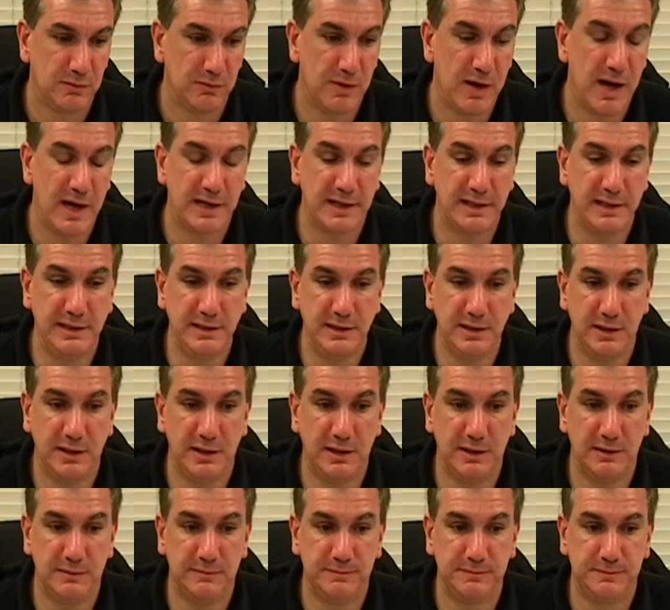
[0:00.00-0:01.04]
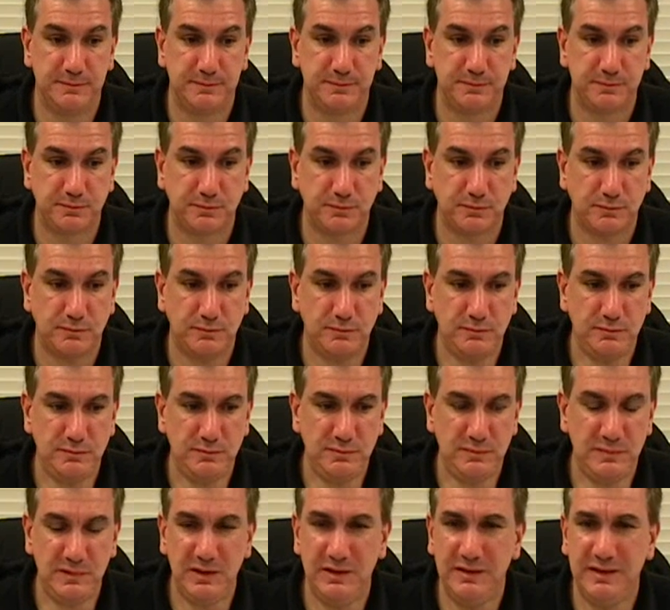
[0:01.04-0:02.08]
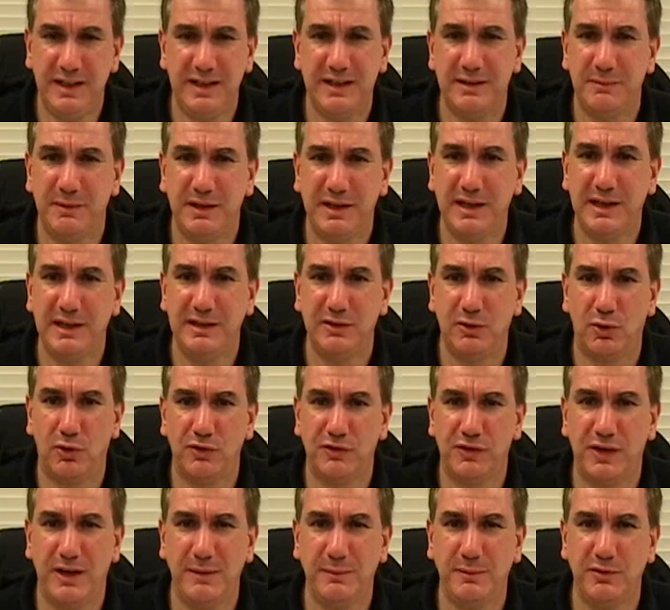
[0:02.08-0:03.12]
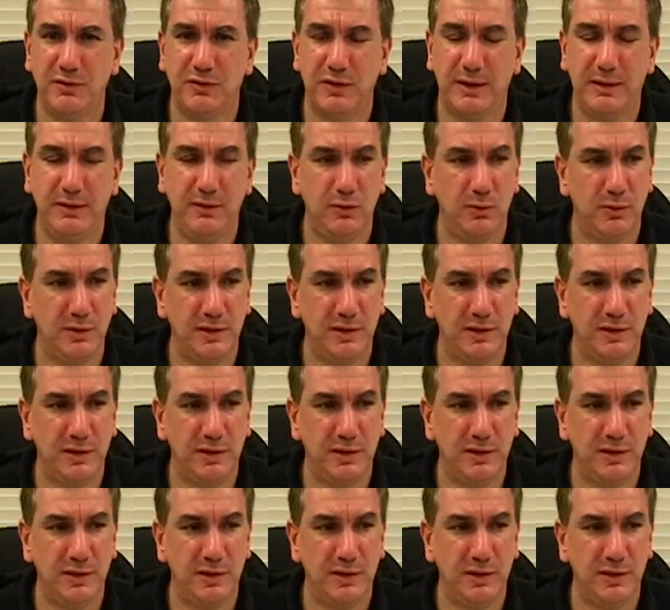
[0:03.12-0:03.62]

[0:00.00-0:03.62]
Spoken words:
Rocky. Am I getting Alzheimer's? I don't